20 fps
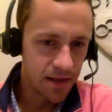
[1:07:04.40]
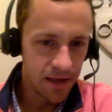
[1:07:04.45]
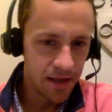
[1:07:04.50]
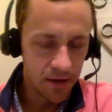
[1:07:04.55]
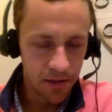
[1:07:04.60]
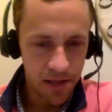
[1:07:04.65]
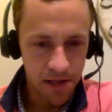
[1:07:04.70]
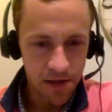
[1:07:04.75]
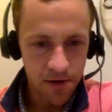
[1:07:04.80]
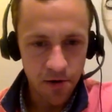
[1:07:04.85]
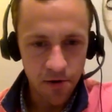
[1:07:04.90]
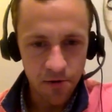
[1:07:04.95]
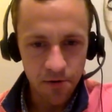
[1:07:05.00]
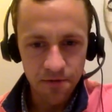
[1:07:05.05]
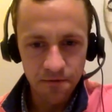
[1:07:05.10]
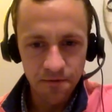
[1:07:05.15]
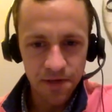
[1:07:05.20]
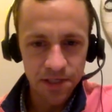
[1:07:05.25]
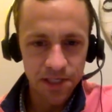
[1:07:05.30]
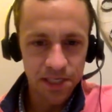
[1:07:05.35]
know, Leonardo
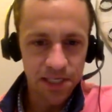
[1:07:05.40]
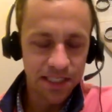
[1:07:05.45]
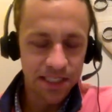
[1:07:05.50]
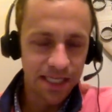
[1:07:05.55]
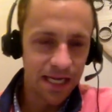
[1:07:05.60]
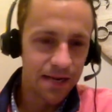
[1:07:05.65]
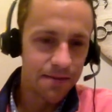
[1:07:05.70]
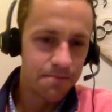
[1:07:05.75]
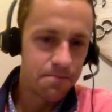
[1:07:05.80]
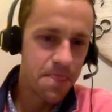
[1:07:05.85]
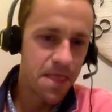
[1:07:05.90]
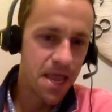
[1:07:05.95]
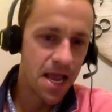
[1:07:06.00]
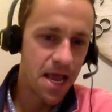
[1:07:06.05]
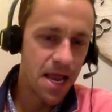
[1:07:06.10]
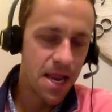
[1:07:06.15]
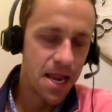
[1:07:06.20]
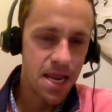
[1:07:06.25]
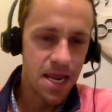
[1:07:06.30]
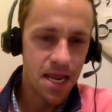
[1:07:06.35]
da Vinci said.
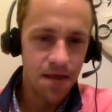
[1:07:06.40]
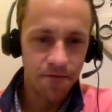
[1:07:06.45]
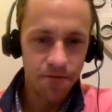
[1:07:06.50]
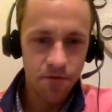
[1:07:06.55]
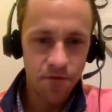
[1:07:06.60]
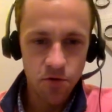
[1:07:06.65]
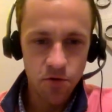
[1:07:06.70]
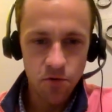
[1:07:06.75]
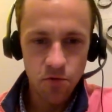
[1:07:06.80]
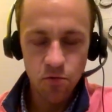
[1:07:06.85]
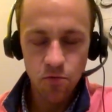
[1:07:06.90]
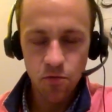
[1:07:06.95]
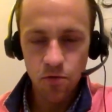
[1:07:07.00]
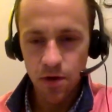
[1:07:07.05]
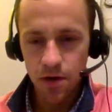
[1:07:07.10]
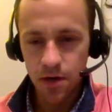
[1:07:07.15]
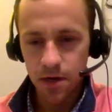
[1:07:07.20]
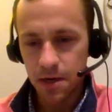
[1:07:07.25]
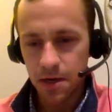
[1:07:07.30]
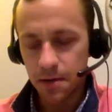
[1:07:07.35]
And if you,
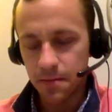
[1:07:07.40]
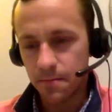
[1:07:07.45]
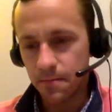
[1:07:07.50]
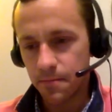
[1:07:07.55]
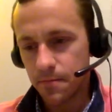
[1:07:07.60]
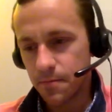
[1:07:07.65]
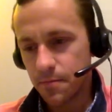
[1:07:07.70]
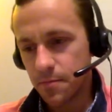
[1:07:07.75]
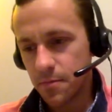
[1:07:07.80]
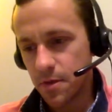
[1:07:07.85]
um,